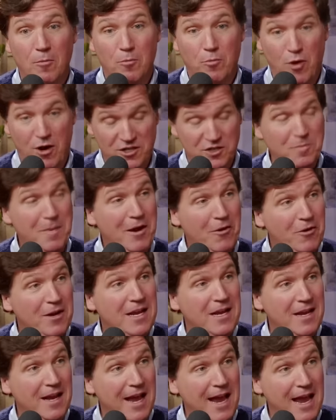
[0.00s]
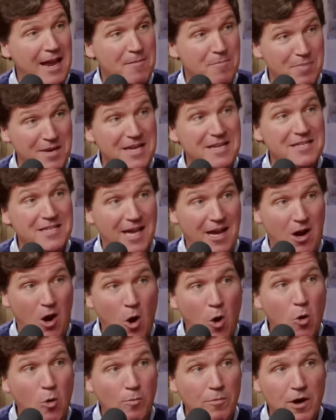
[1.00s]
prosperity and peace at
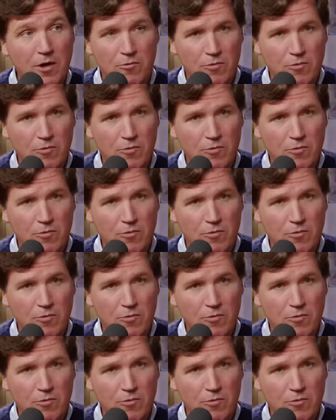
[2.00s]
home,